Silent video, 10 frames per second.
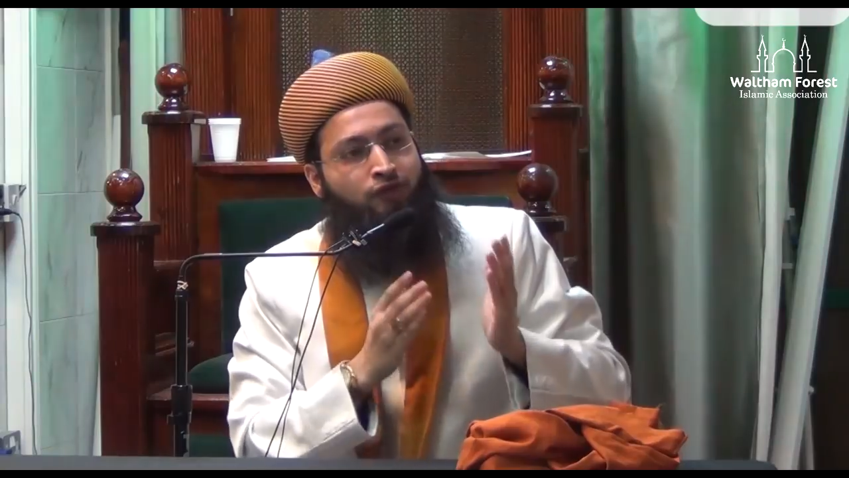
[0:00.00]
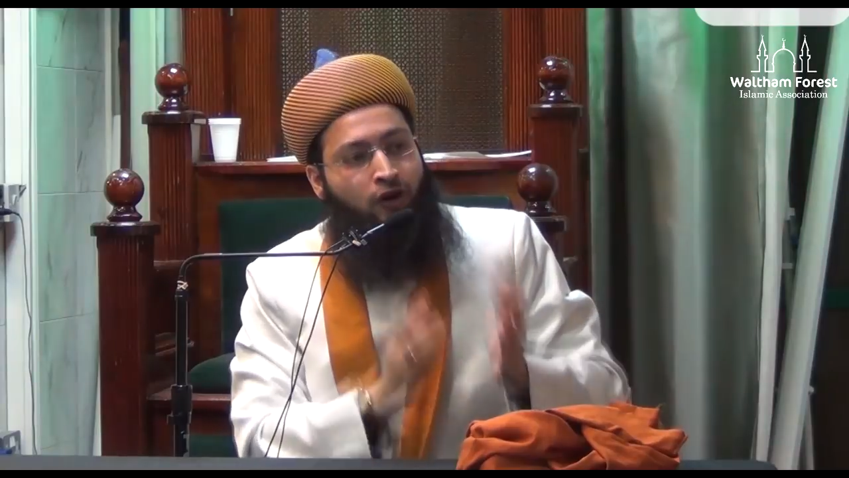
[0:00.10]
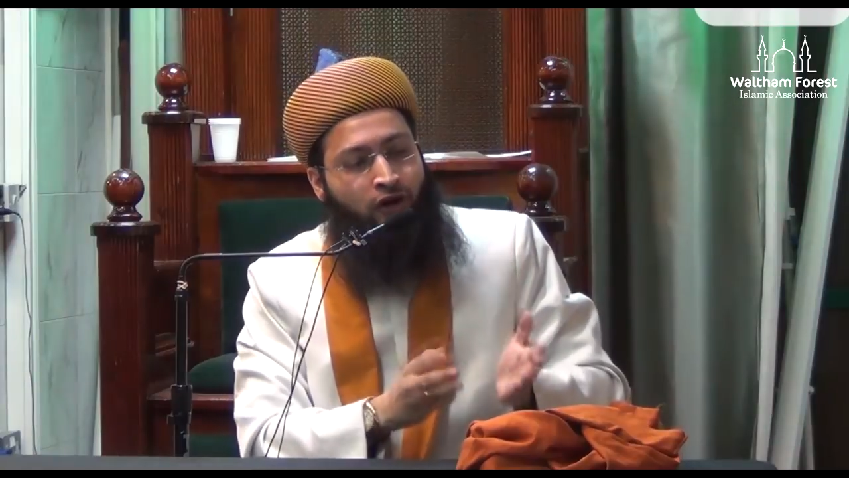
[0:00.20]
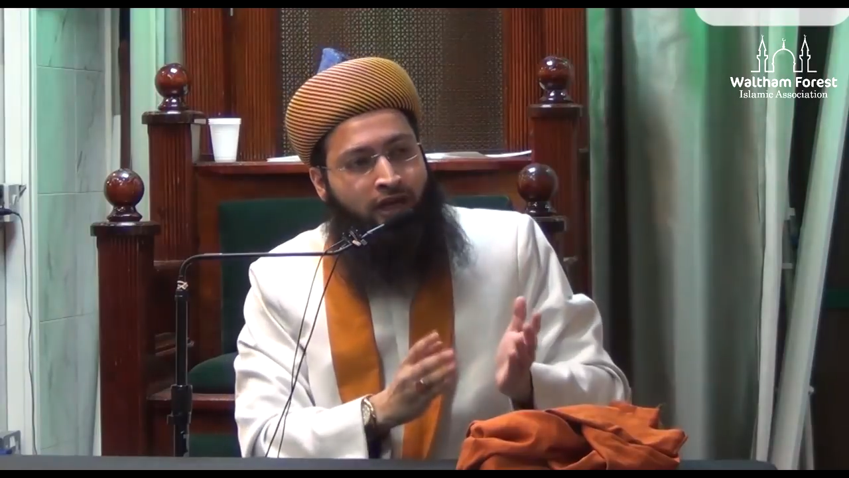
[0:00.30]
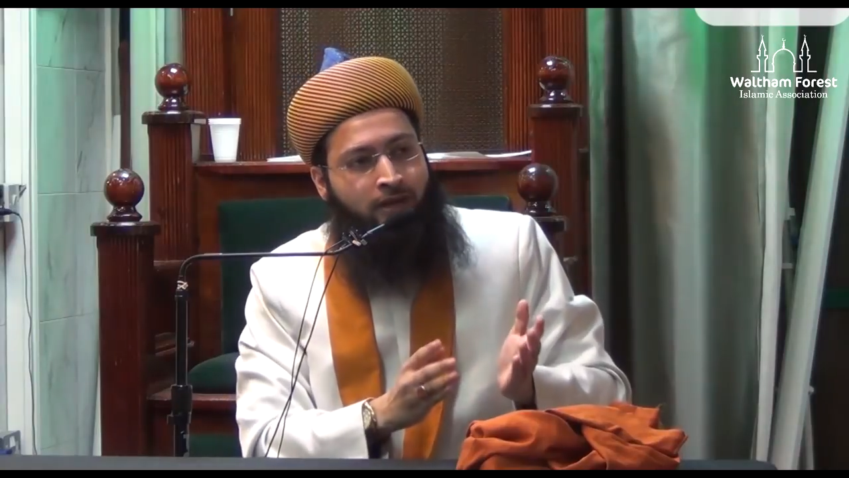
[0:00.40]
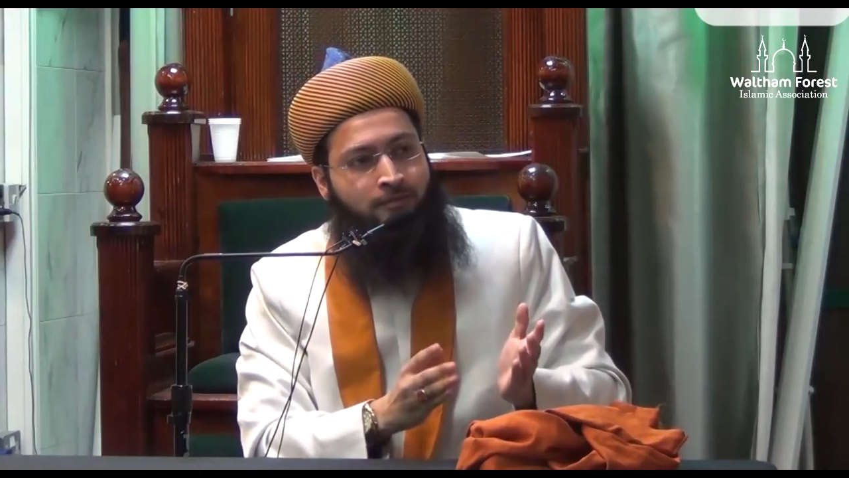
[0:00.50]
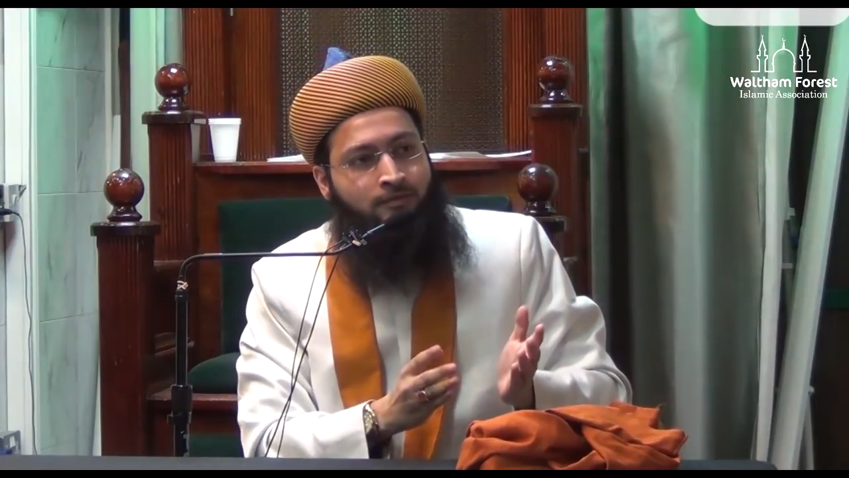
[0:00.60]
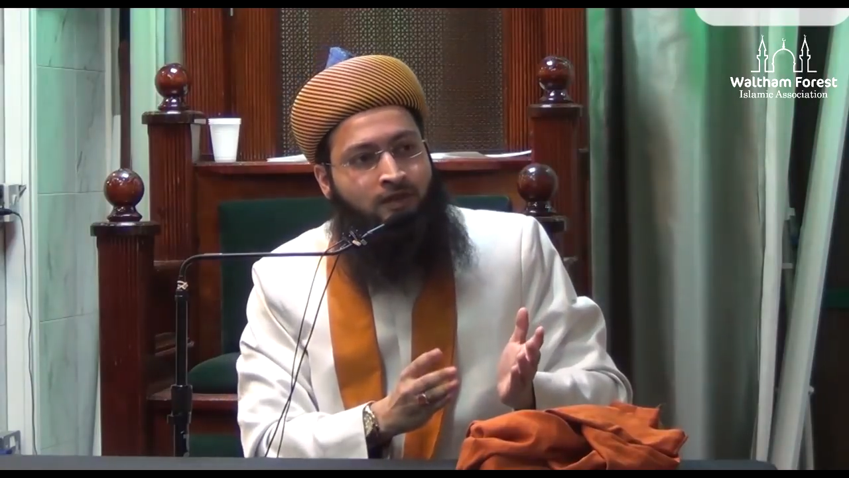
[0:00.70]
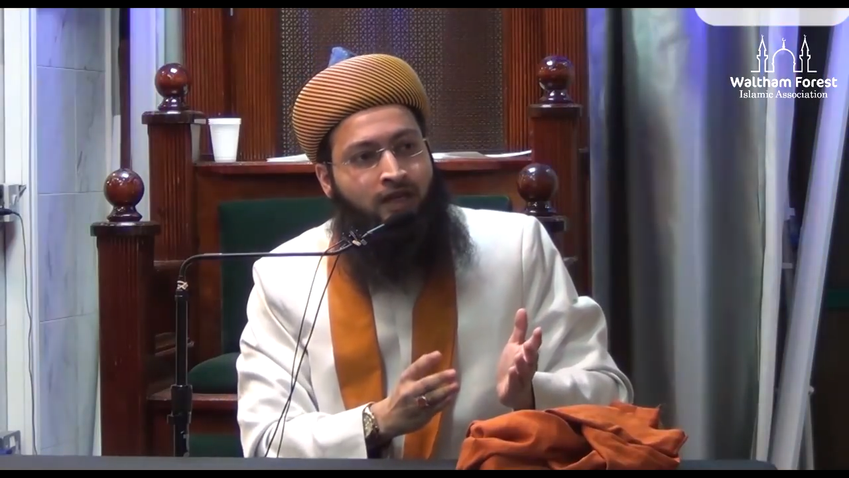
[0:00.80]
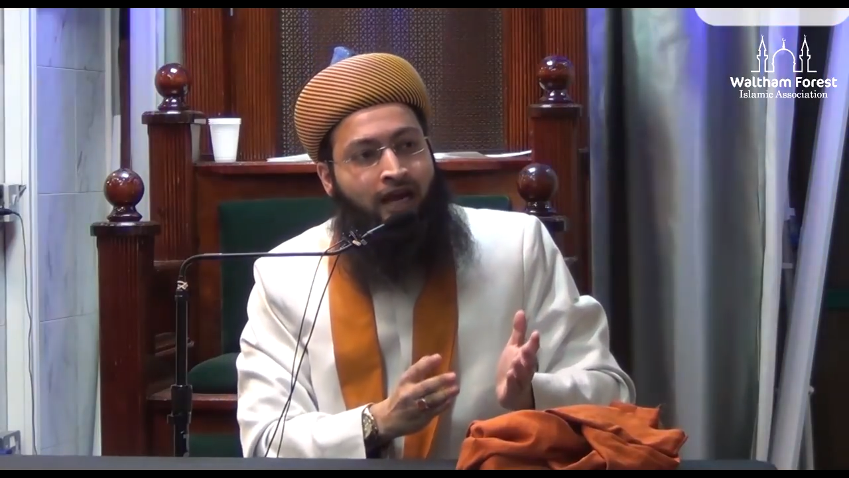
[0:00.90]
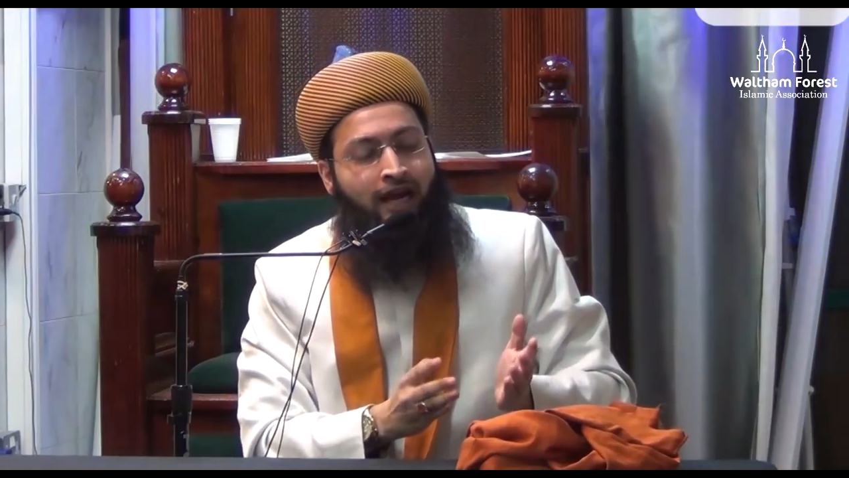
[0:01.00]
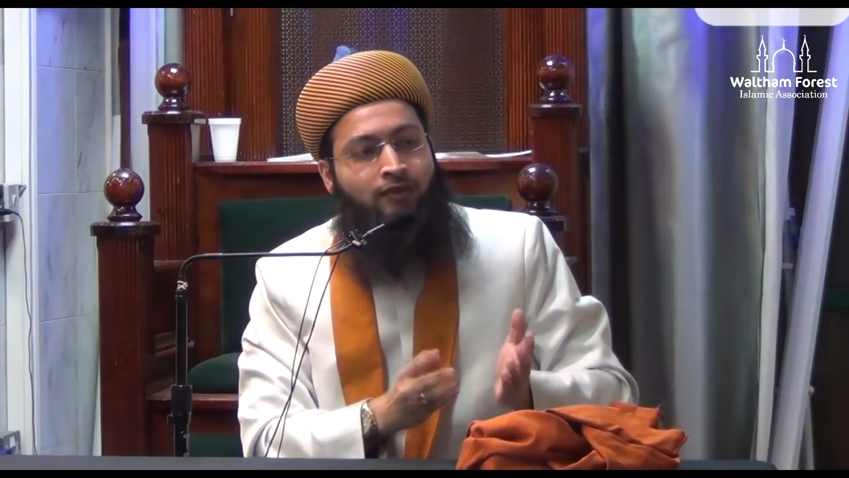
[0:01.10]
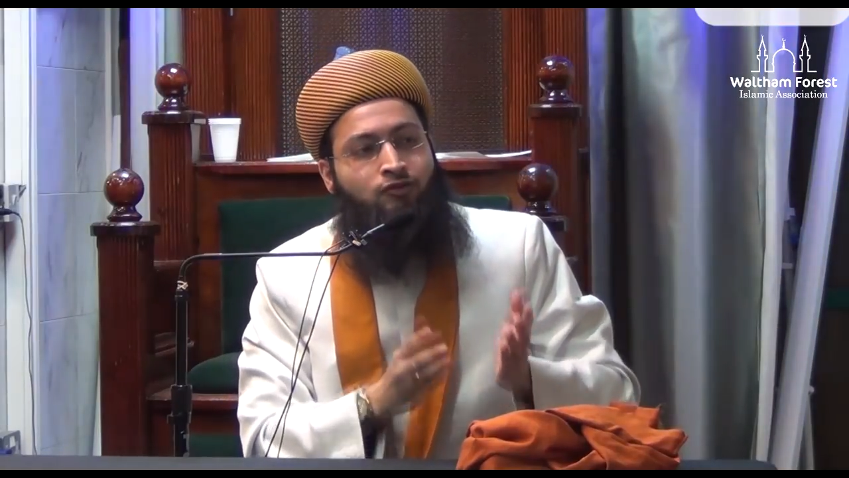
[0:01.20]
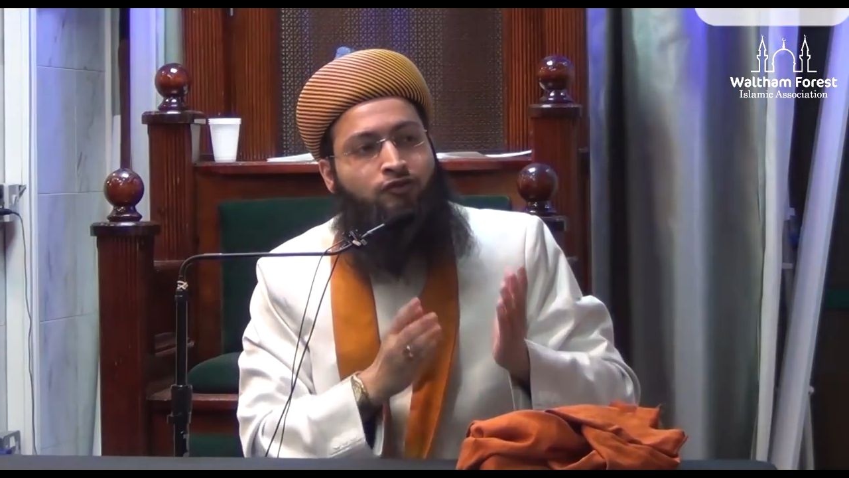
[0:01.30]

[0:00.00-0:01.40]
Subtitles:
follow him, and